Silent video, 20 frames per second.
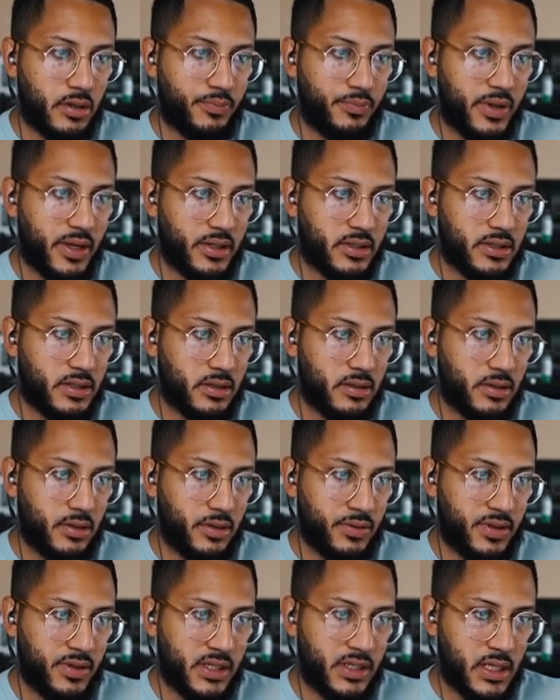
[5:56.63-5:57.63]
compared to
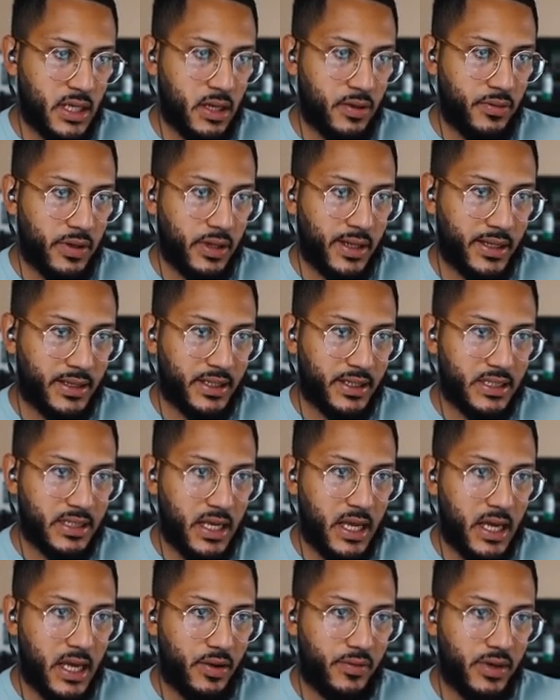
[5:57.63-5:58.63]
this area. Like, this
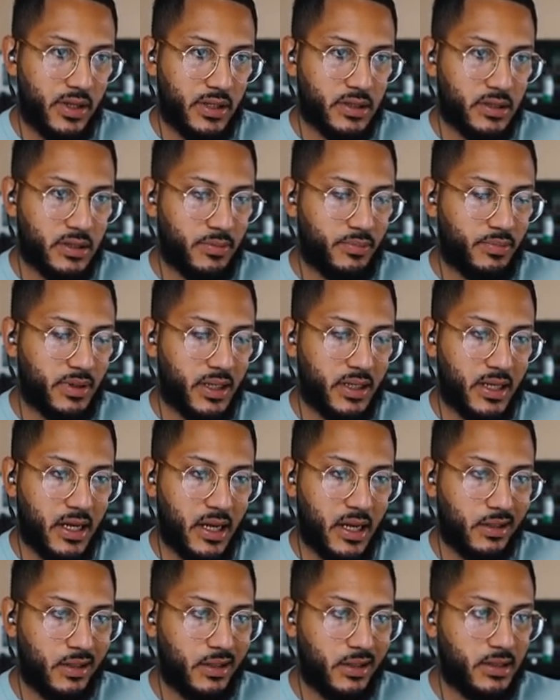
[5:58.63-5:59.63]
area is going to blend
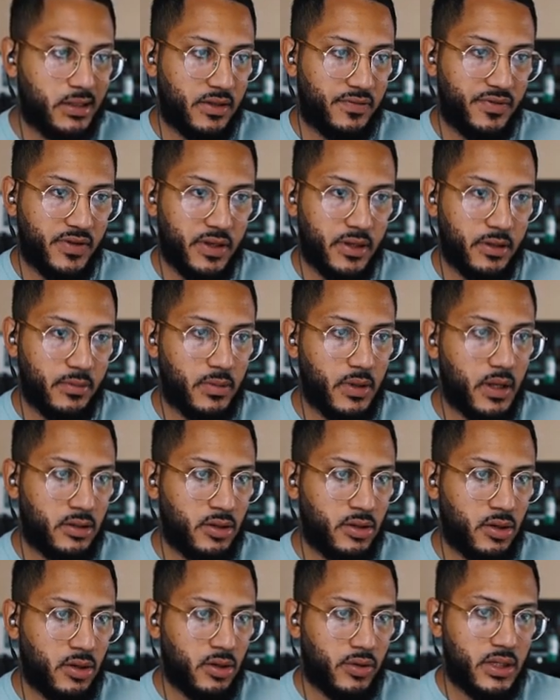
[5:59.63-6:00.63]
out easy for him. You
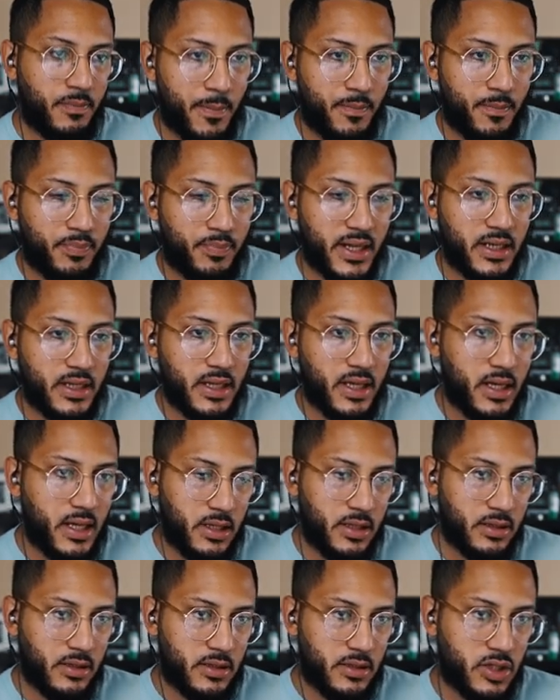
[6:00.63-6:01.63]
know, by blending it
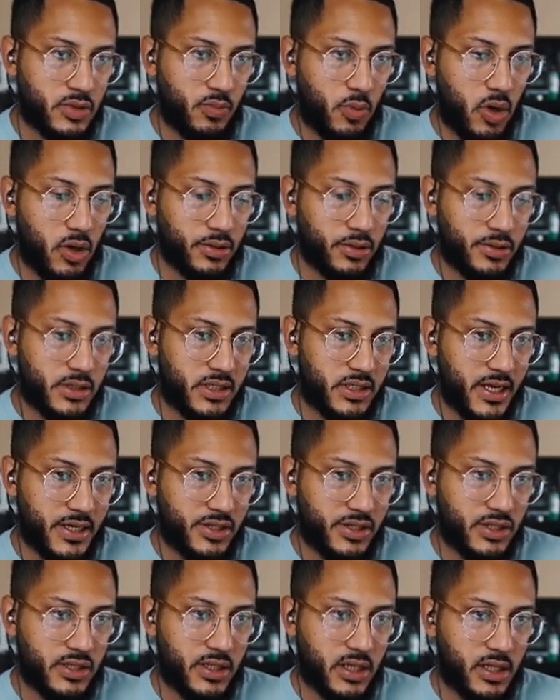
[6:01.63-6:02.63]
in smaller
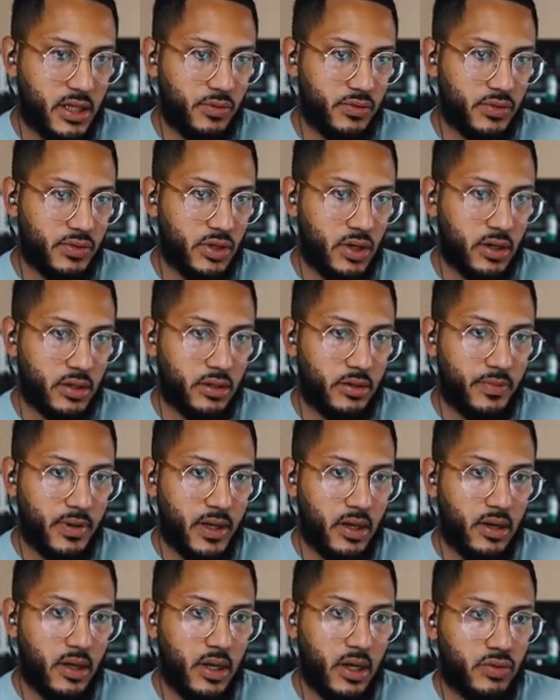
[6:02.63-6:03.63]
sections like he was talking
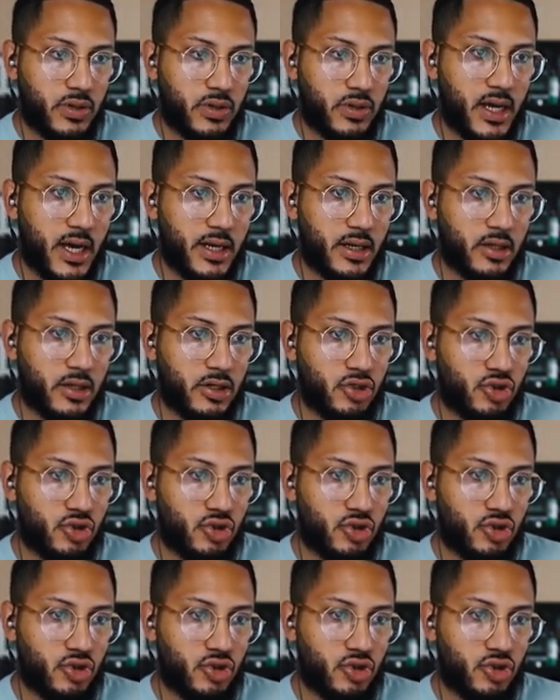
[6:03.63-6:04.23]
about, you can kind of